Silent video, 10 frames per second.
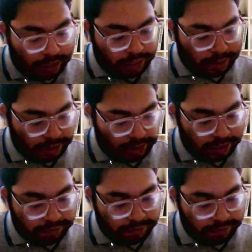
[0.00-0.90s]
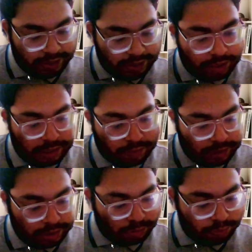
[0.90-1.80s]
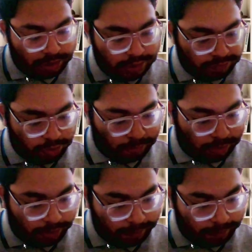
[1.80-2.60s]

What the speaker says: And even if you calculate through this formula,